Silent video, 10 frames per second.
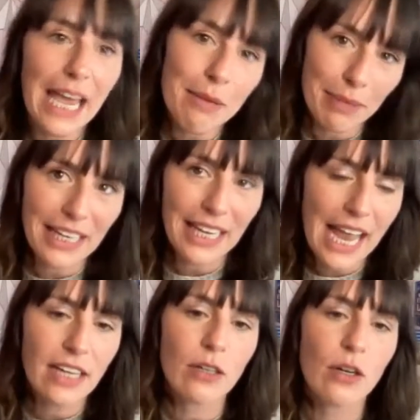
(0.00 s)
came back
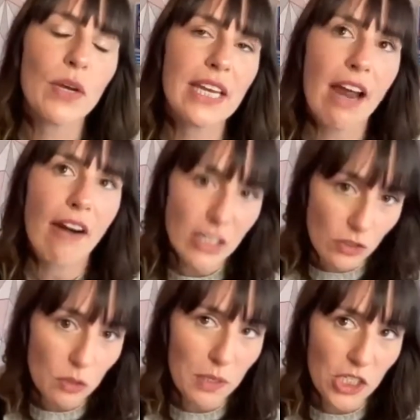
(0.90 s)
again and we carried
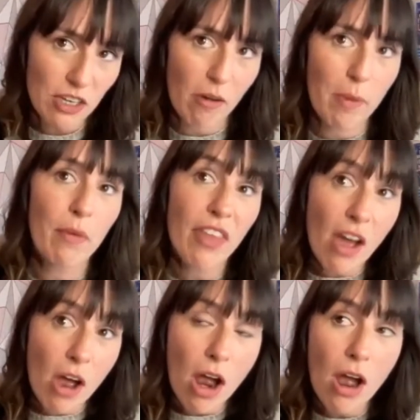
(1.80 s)
on speech therapy with
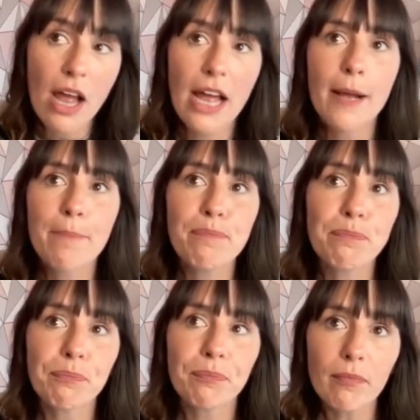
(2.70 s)
her,
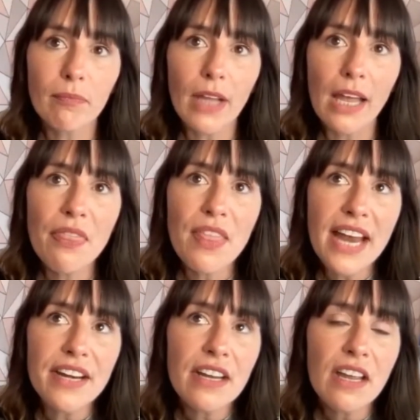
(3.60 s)
and
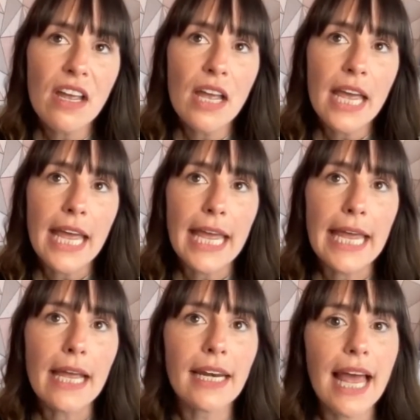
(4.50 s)
then
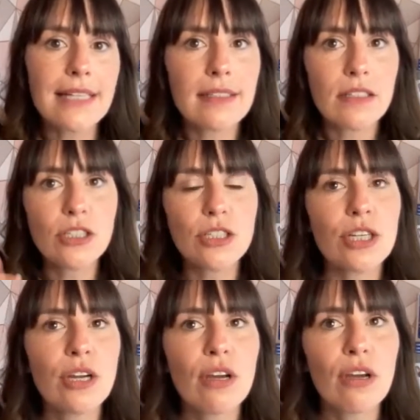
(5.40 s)
it
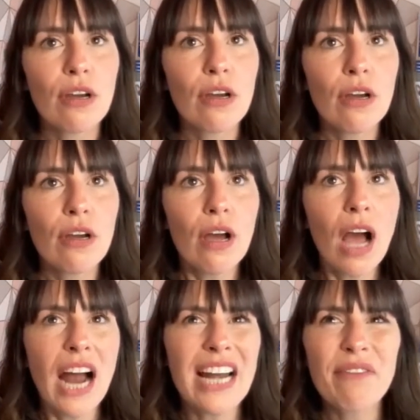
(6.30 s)
lessened
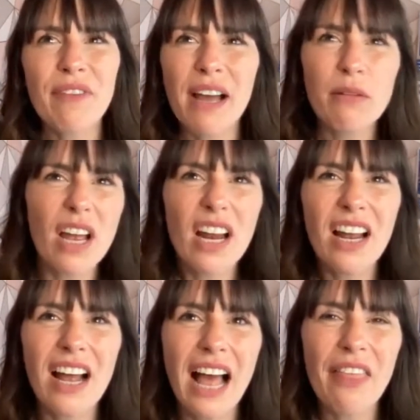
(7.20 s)
and he found,
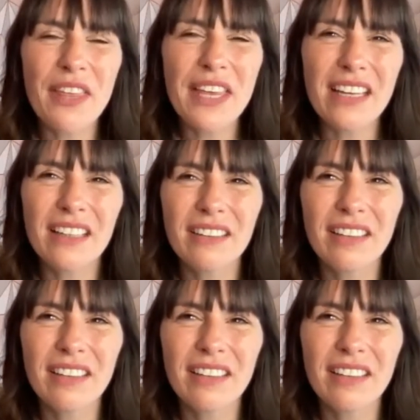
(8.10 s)
I think